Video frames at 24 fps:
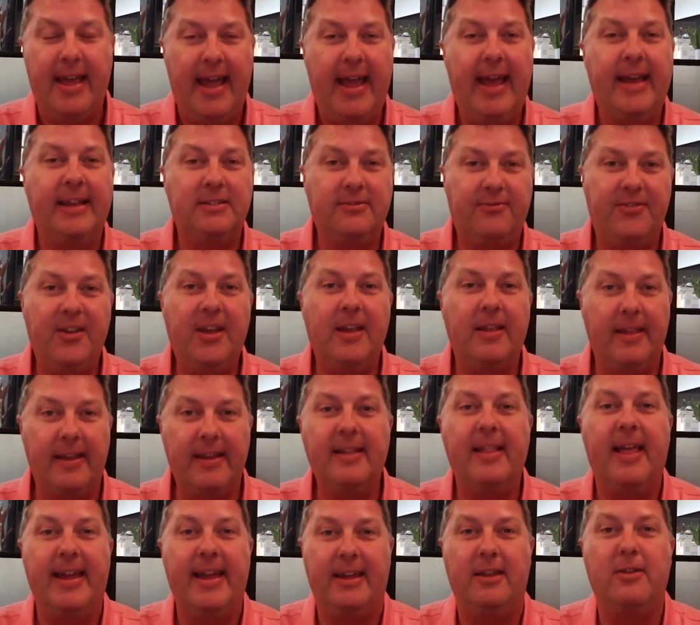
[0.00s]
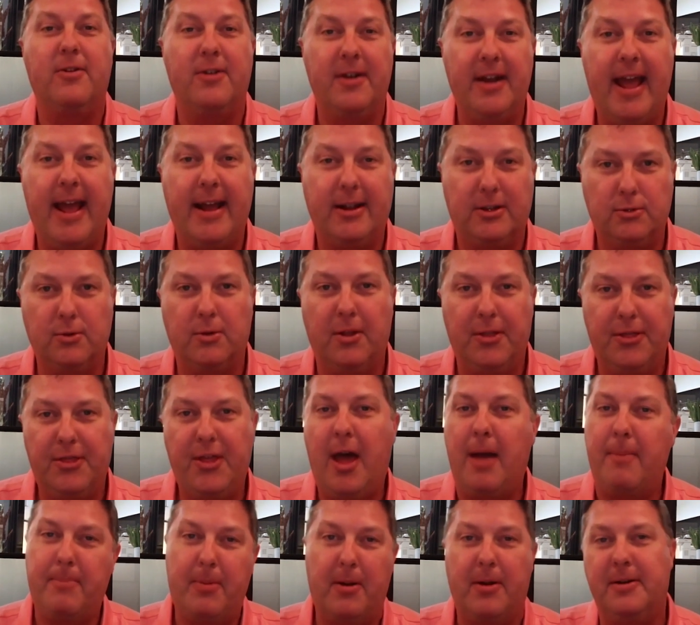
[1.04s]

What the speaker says: as feeling like you're an actual thought